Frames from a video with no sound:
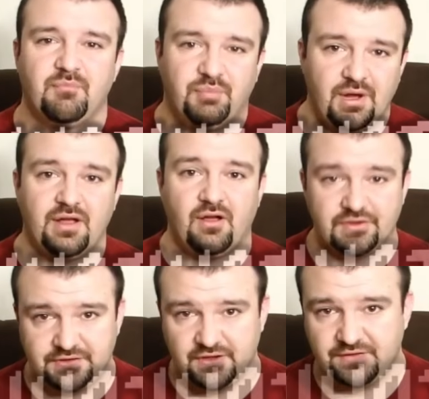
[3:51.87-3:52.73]
But
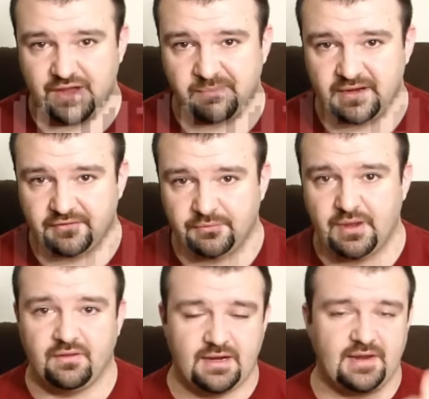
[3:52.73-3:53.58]
other stuff is happening as
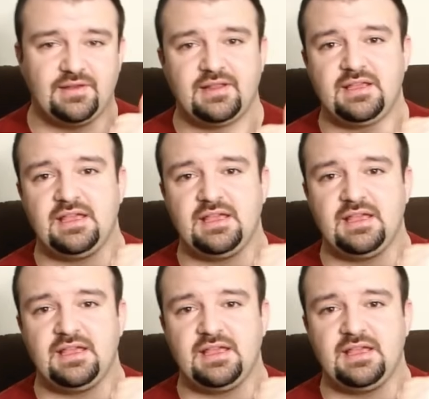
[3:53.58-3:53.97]
well. Like I said,